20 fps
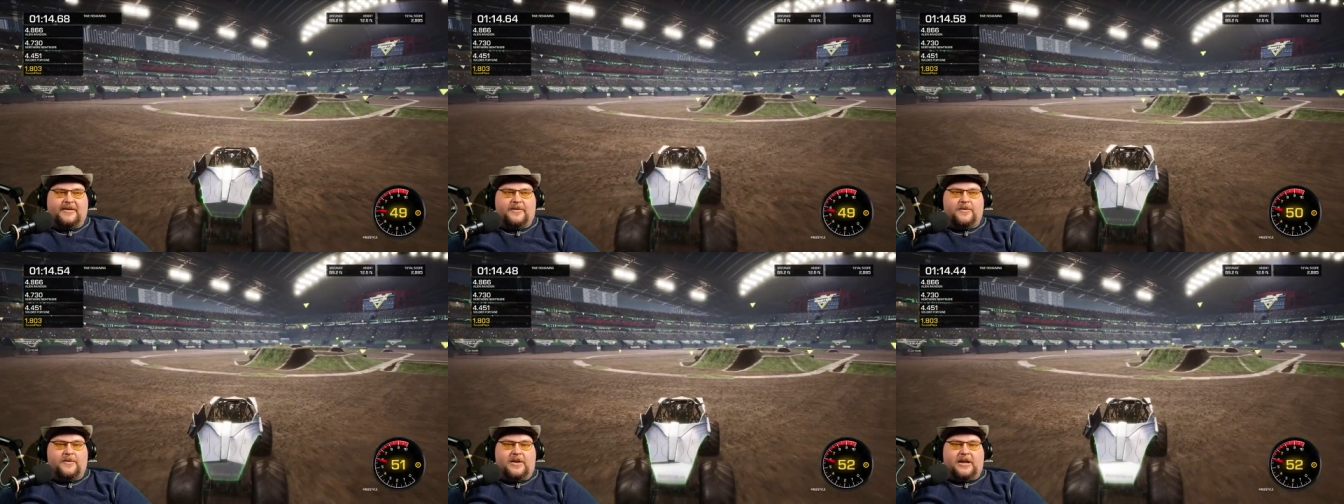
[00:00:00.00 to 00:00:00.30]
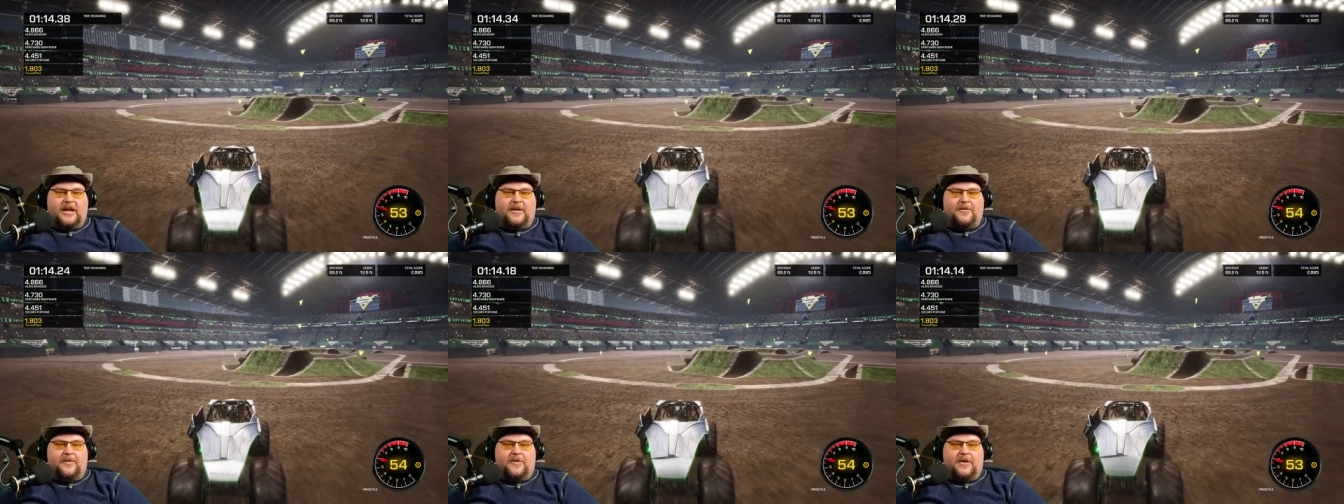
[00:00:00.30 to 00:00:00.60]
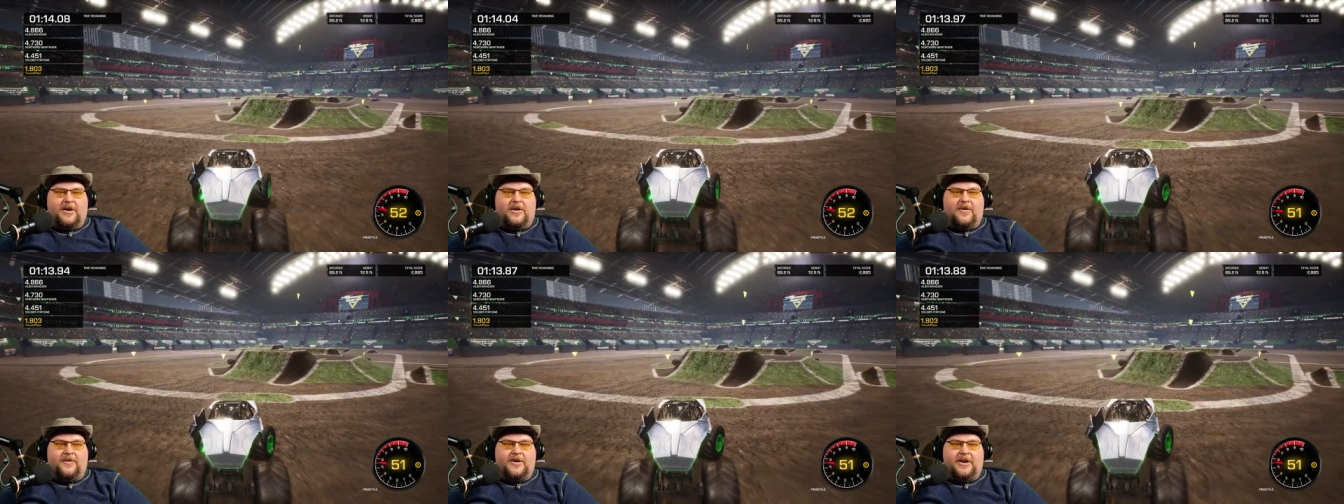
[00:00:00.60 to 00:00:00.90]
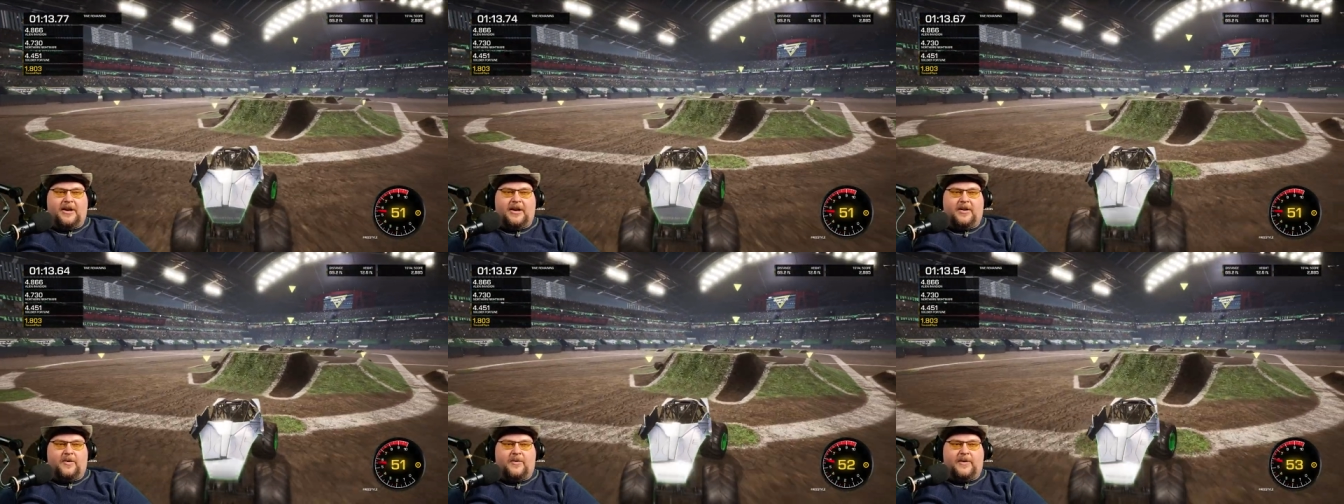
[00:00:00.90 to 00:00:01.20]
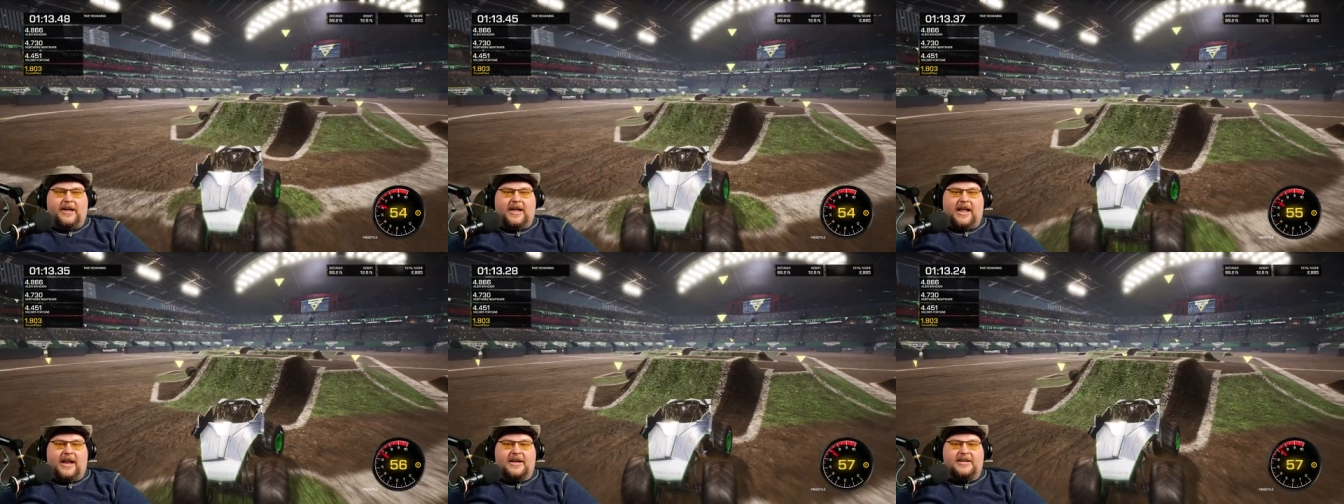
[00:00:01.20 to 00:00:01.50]
And we'll come around over here.
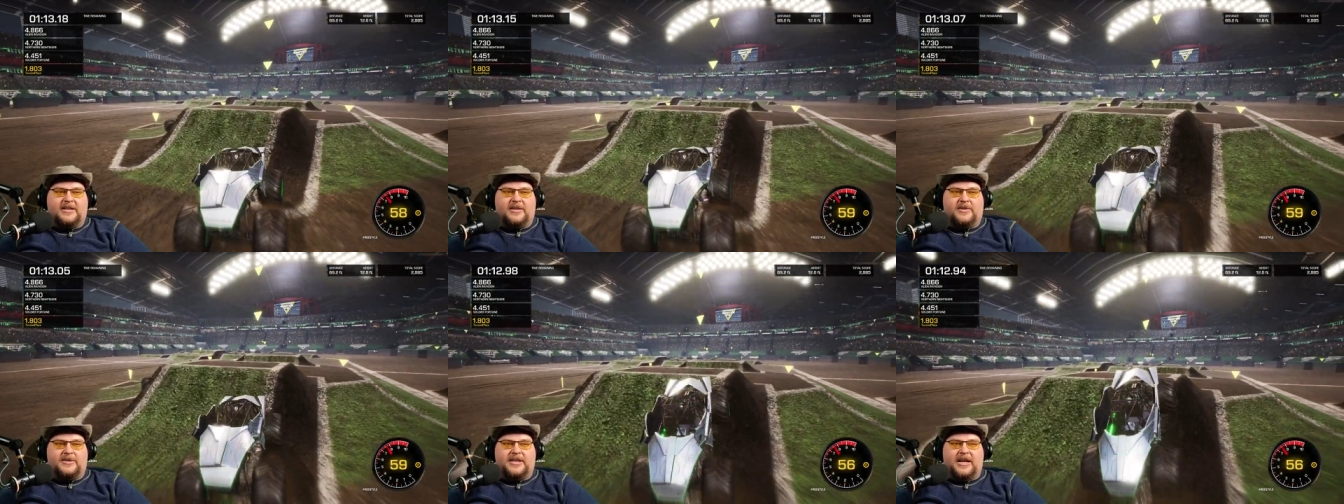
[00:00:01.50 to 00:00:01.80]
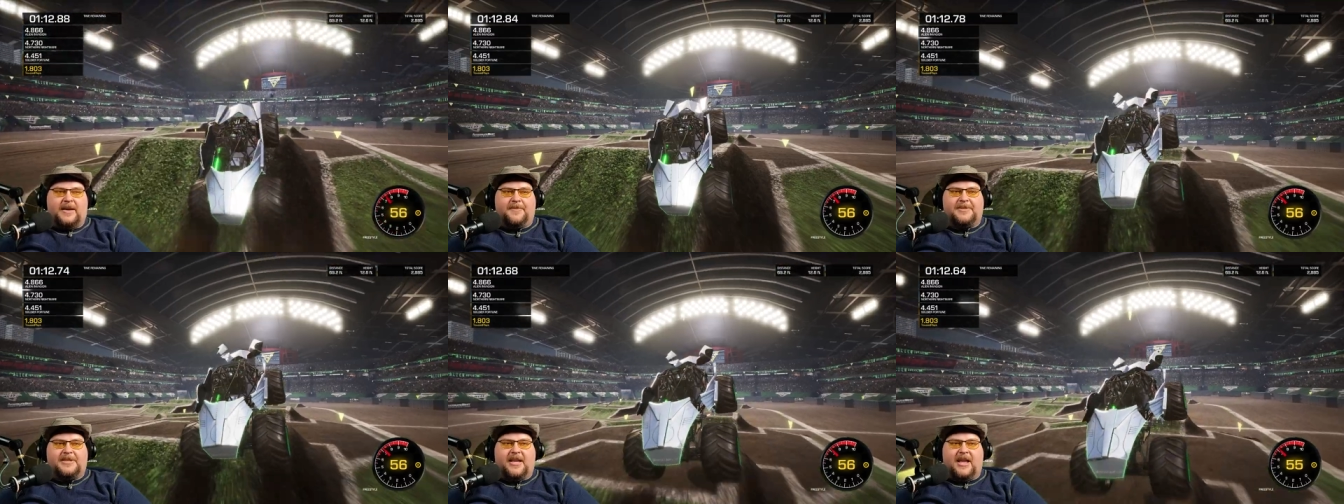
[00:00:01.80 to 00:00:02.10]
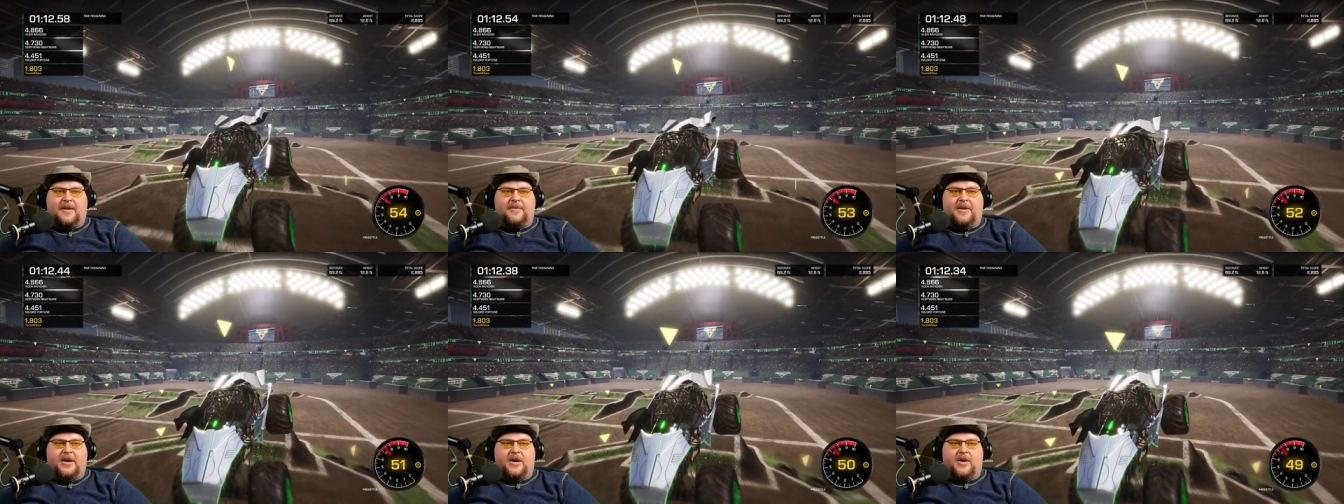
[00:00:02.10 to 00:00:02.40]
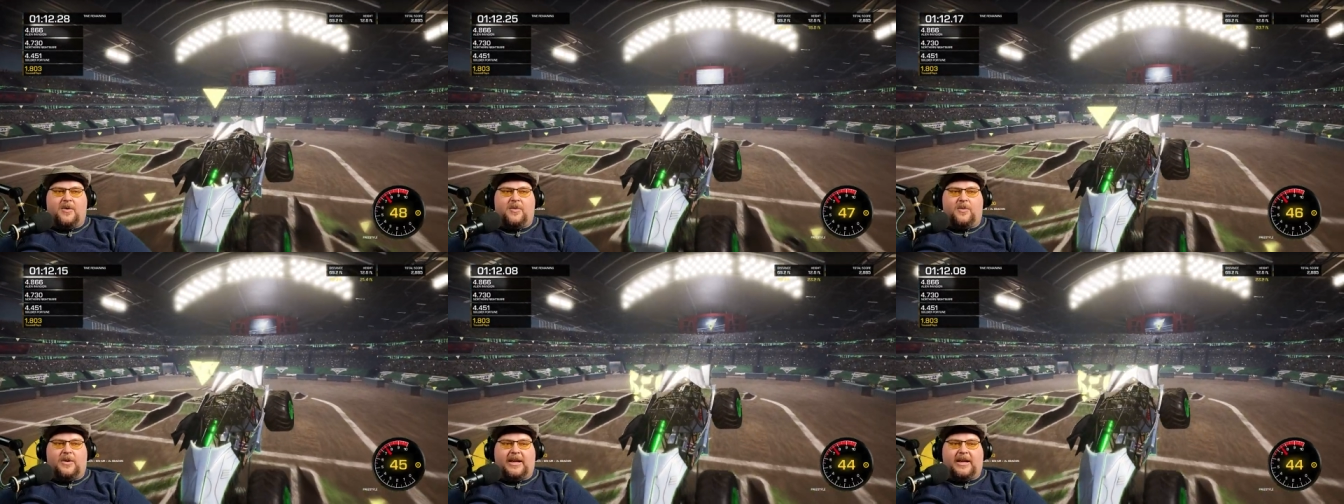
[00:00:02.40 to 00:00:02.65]
We got a two times combo.